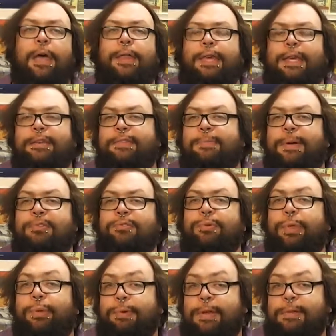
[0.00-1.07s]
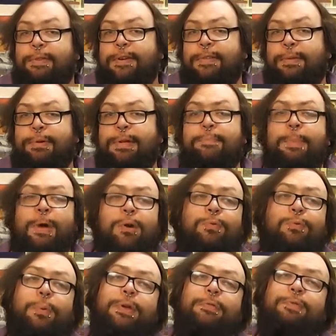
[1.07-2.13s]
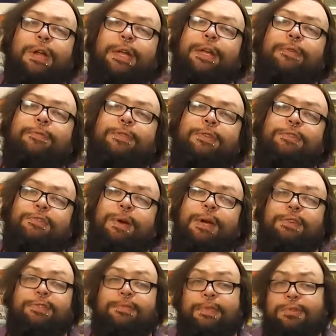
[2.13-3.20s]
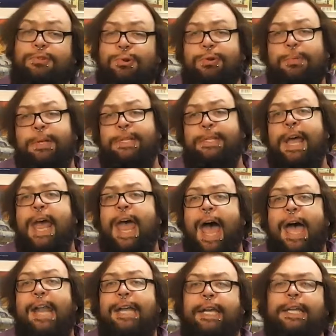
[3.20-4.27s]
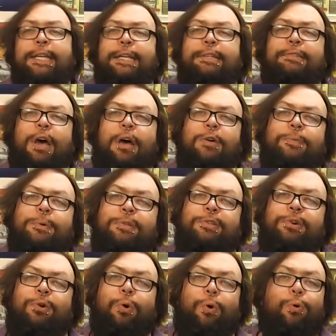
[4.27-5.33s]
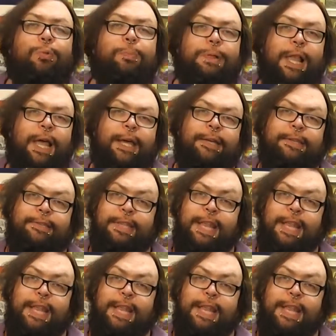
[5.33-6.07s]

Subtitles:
The special 3-3-3 mode will be running for the duration of the tournament, and it is open to all players